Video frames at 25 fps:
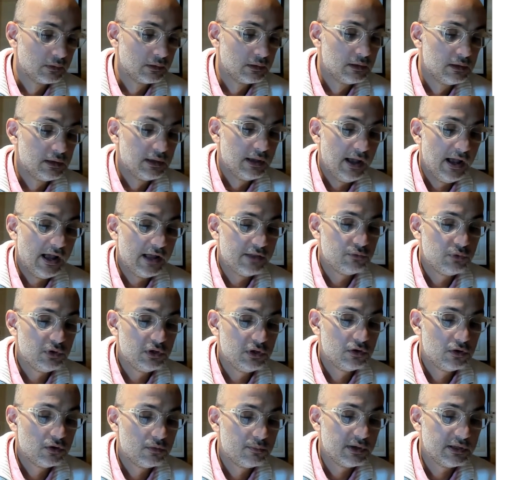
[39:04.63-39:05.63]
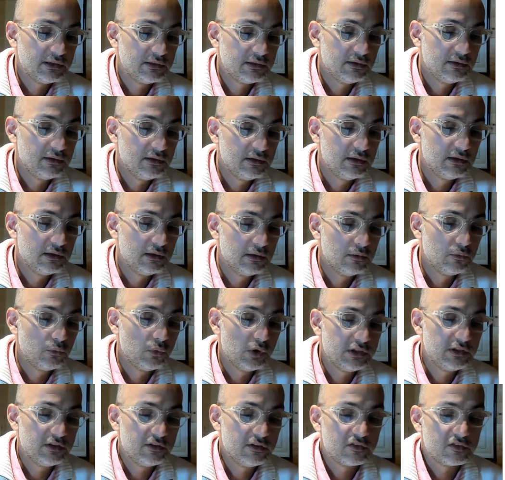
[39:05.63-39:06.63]
and we know but what
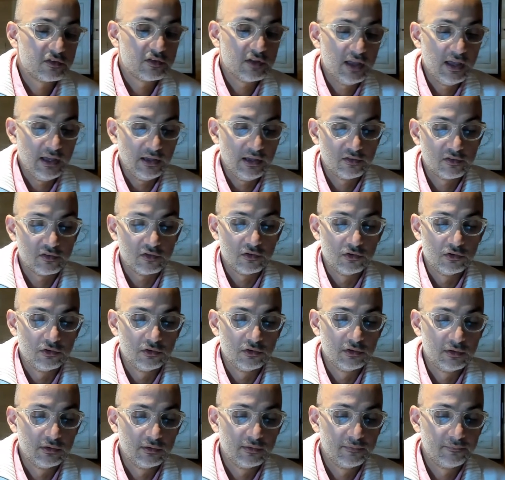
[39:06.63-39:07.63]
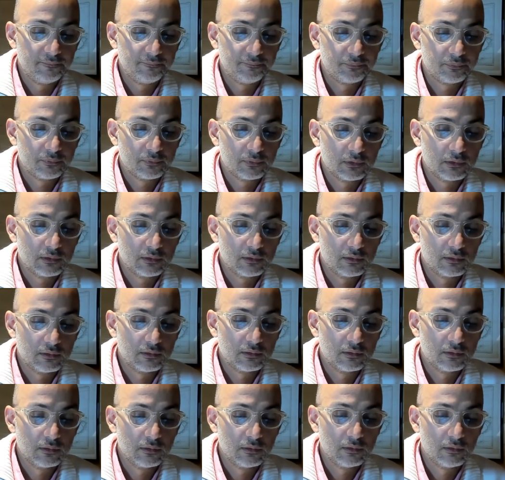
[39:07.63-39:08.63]
is x on
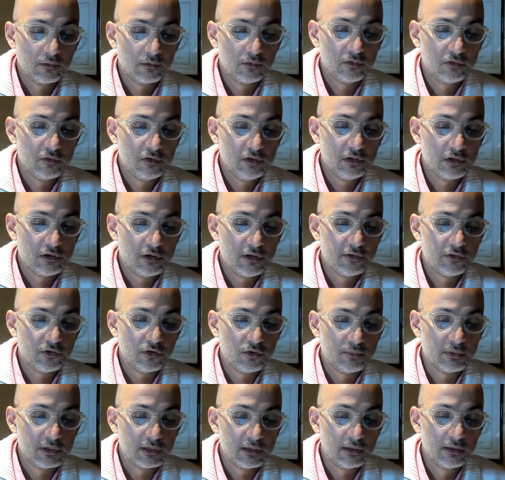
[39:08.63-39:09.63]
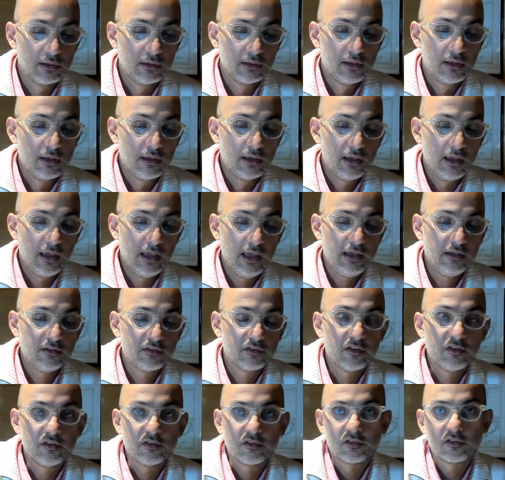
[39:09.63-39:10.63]
0 and omega, x
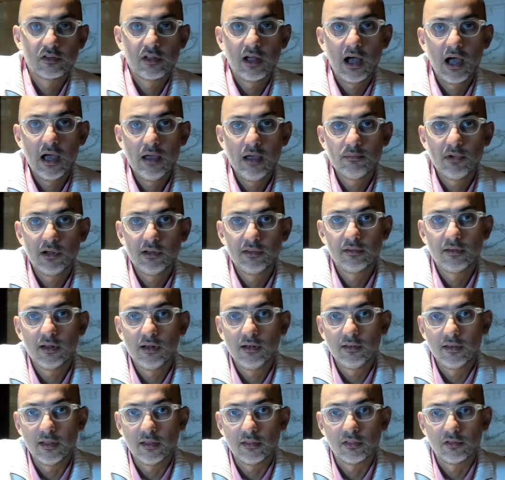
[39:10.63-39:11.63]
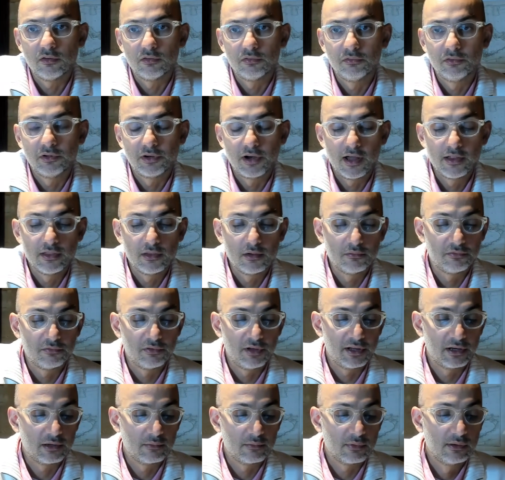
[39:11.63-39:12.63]
is time until death of random
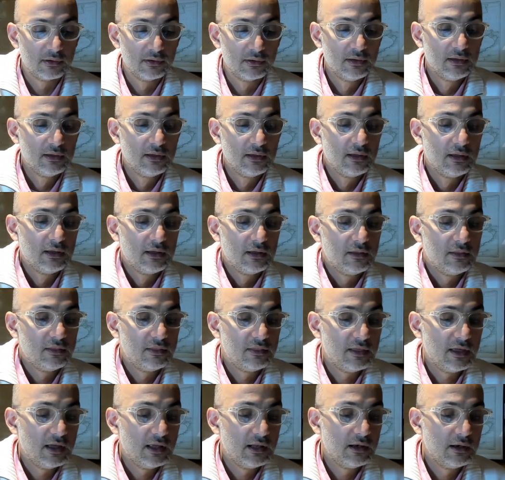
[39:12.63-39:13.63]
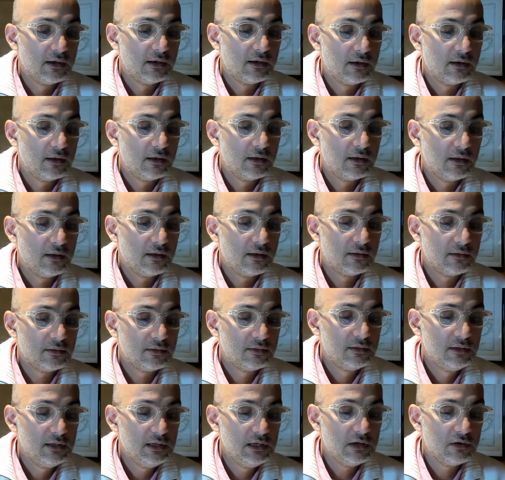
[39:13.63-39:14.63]
variable, then
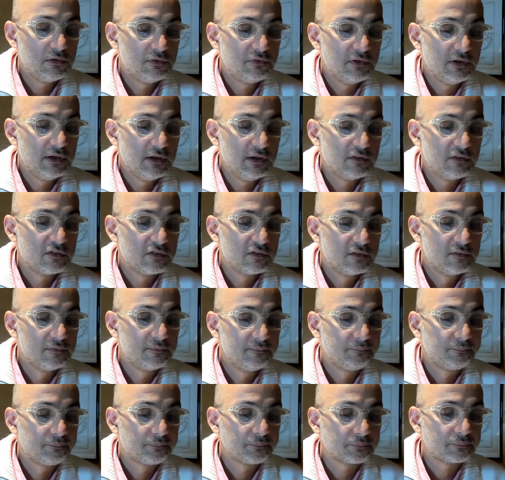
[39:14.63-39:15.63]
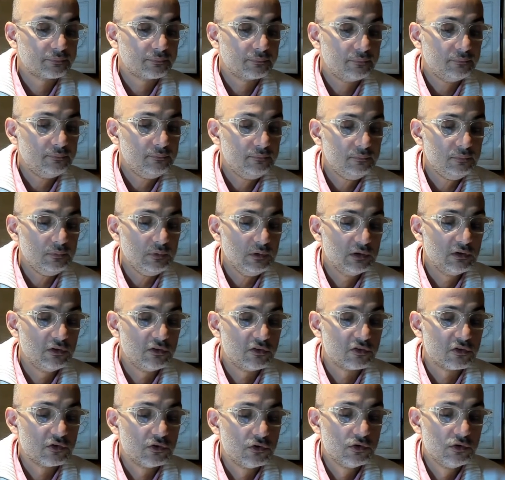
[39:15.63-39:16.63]
t of x is
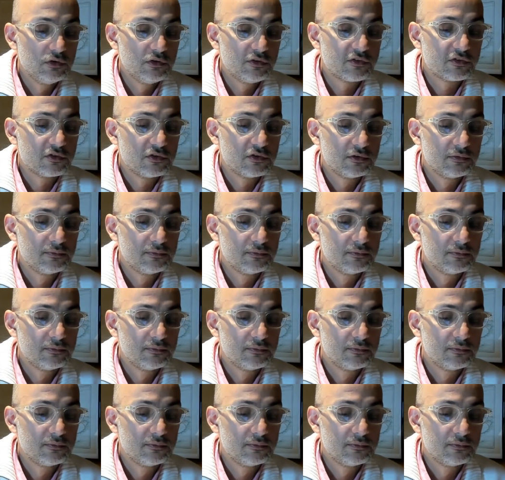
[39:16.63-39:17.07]
also